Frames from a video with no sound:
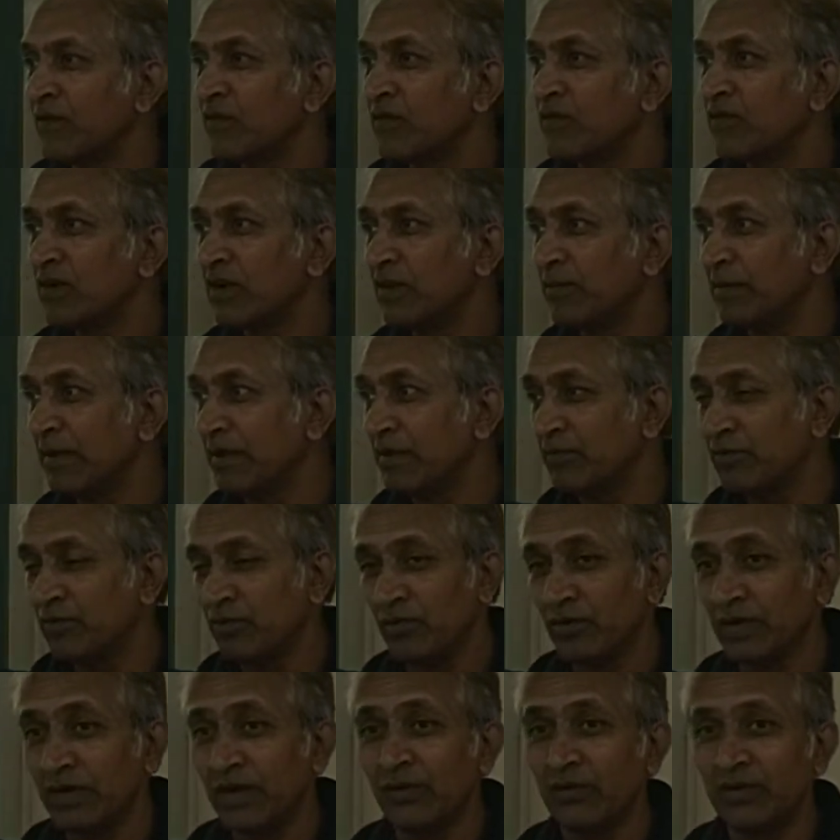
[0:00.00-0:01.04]
So it becomes
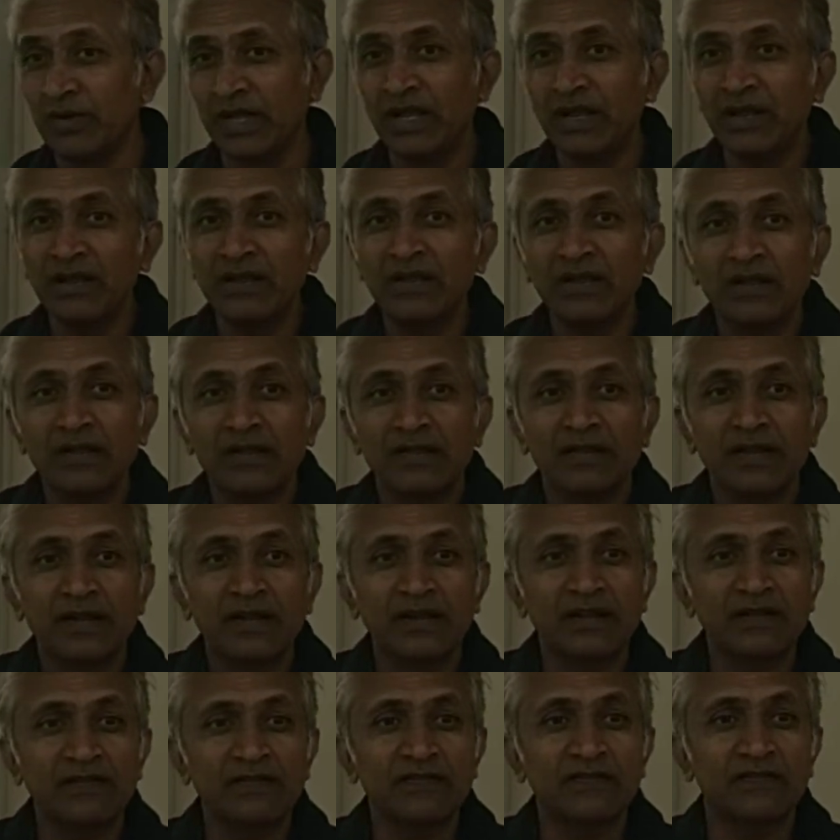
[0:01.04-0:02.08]
your duty
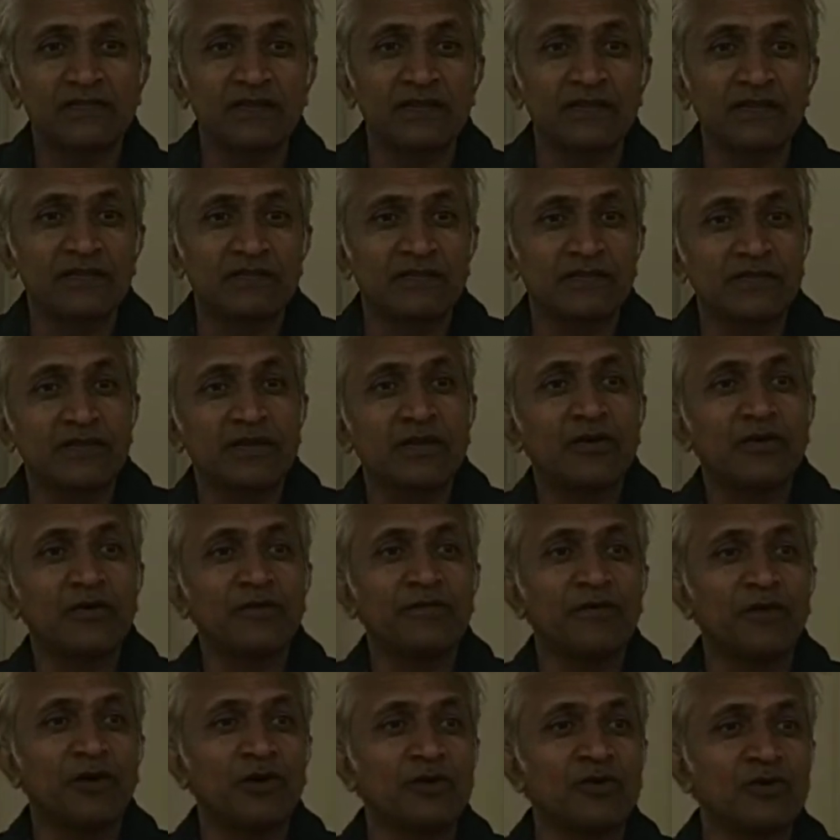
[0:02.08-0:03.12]
that at 6th
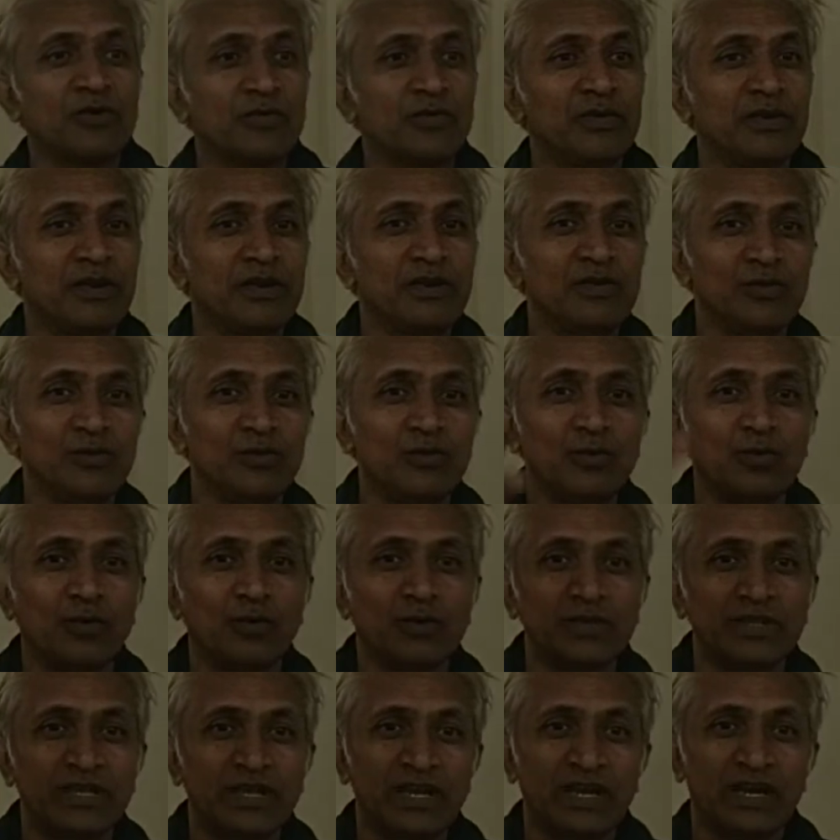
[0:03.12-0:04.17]
of October, you
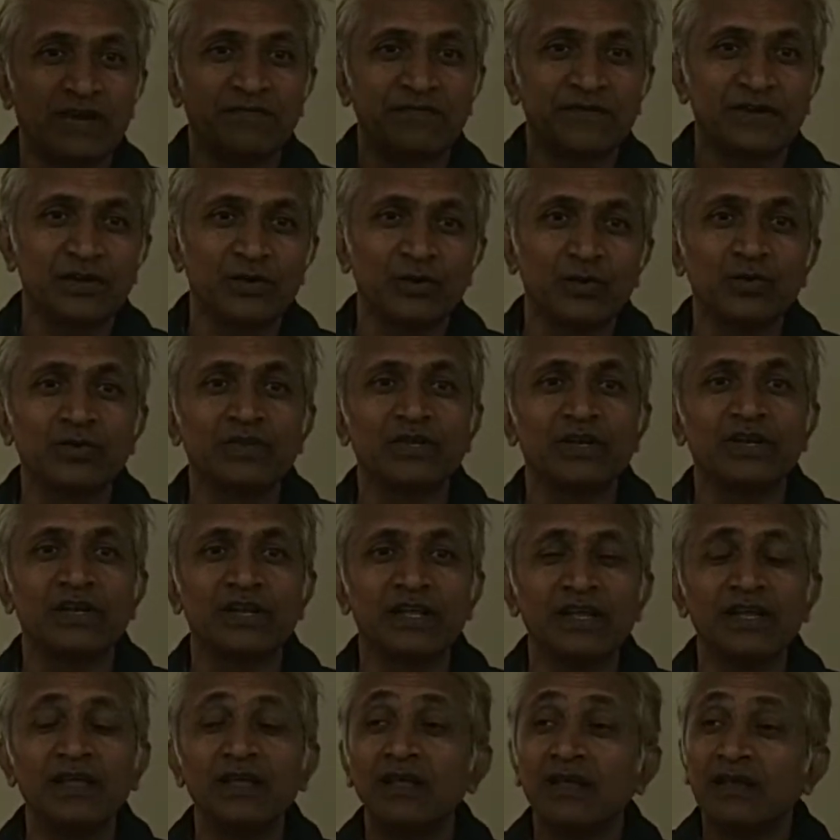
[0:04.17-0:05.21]
go there after
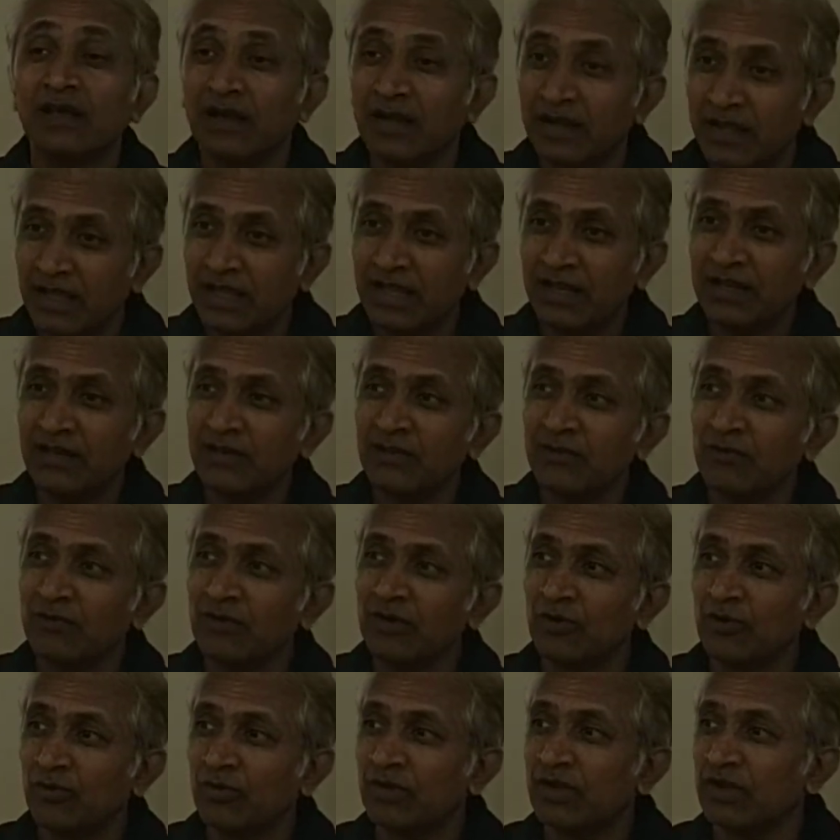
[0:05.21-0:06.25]
2:30. Again, you
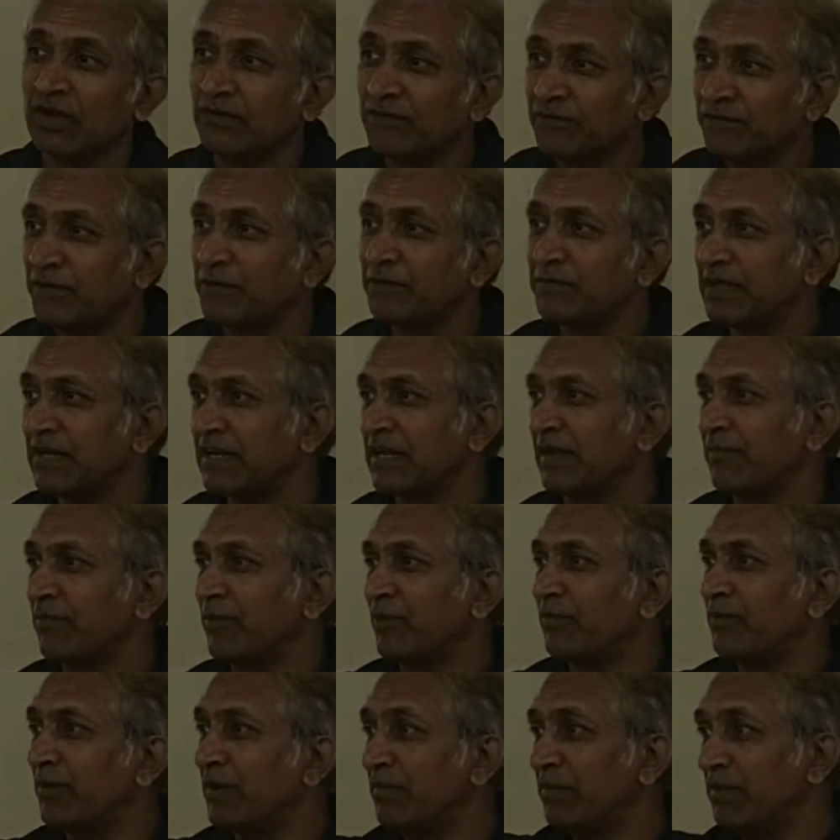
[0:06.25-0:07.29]
will have to confirm that
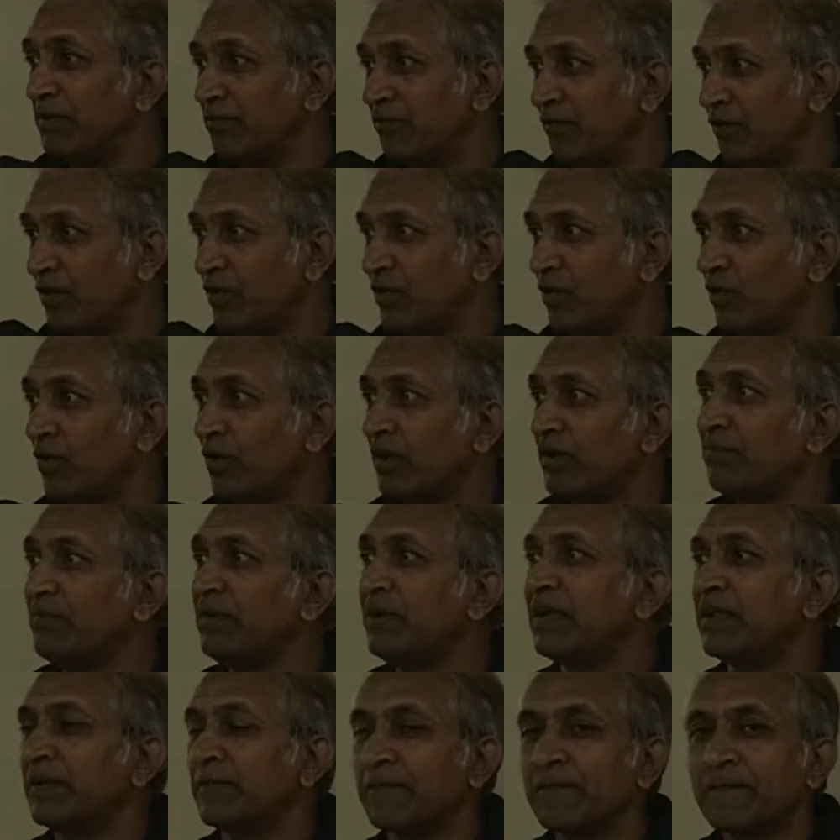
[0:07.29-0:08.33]
appointment before you go and
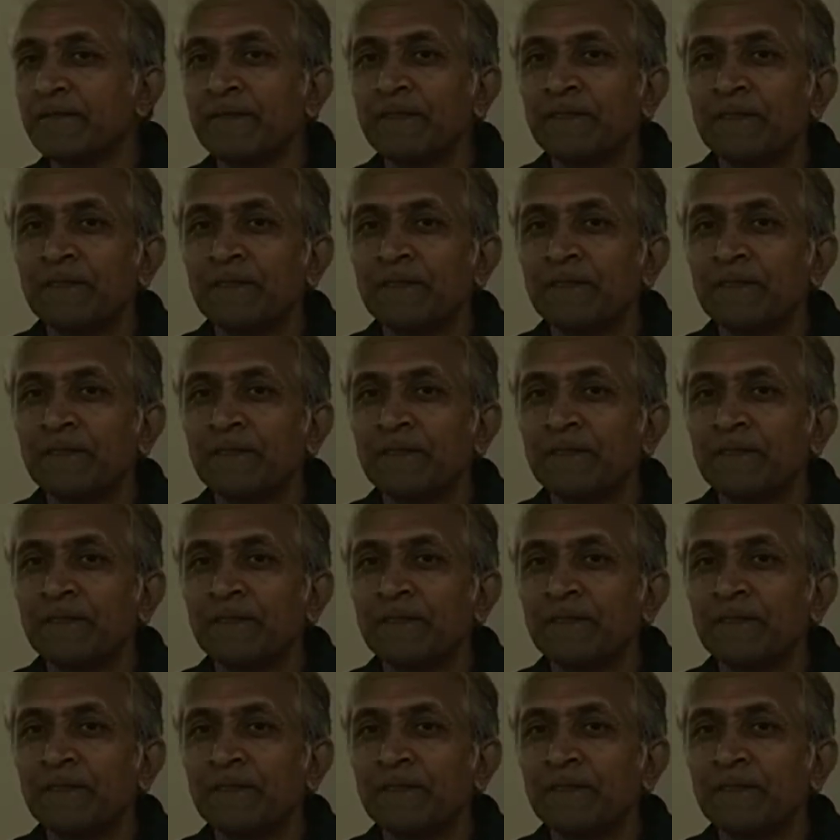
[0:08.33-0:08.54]
meet him.